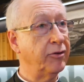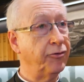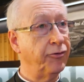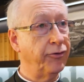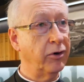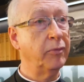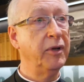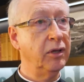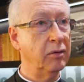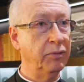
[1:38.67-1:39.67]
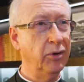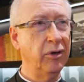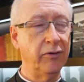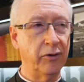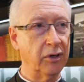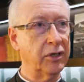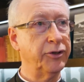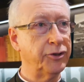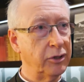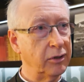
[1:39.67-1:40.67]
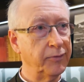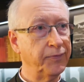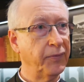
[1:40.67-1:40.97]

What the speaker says: affirming the beauty of their culture,